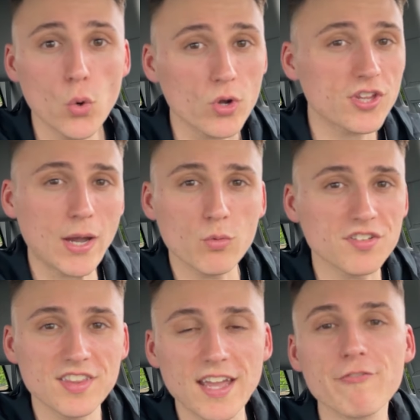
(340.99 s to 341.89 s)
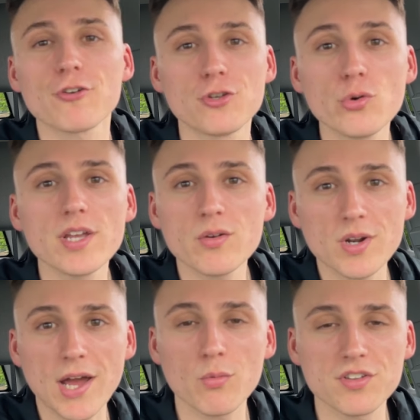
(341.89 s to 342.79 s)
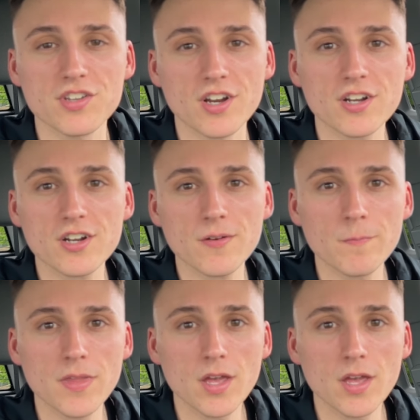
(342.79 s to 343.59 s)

which I was never doing when I was younger,